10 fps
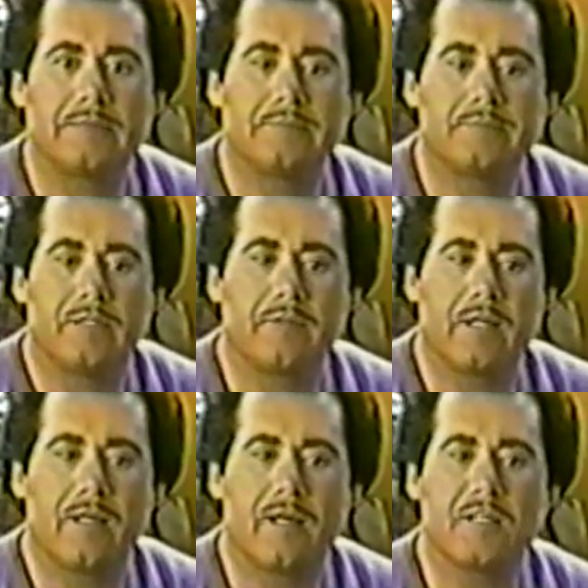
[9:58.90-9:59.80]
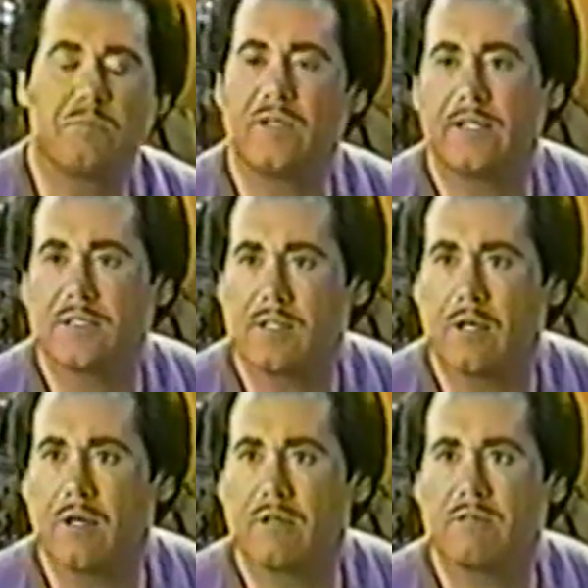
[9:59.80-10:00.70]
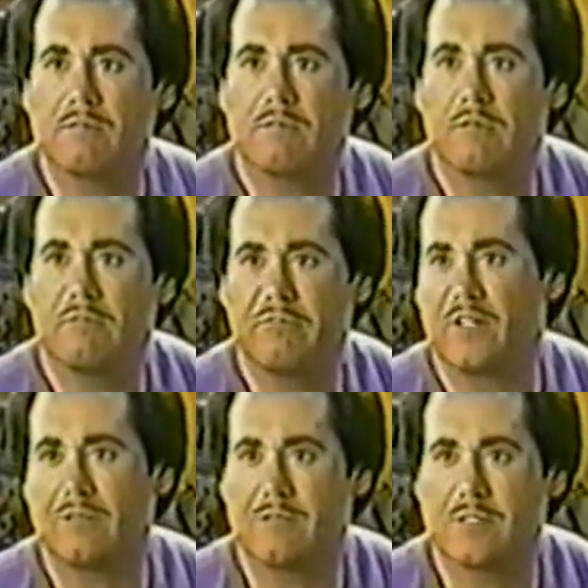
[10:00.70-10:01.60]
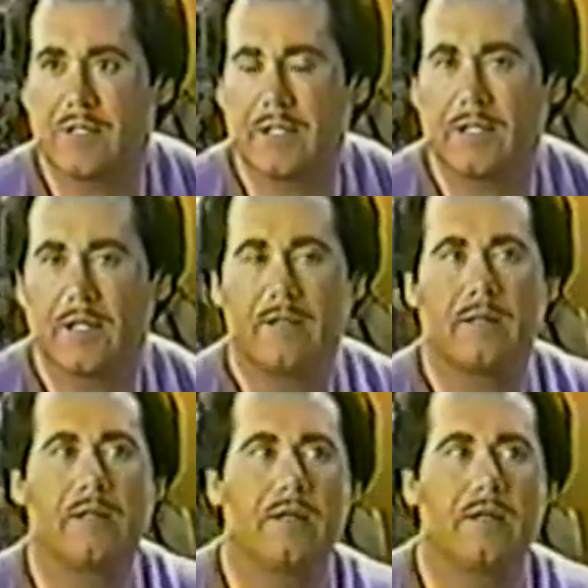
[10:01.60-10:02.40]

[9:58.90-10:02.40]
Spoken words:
around the house, played guitars and fiddles and that kind of thing.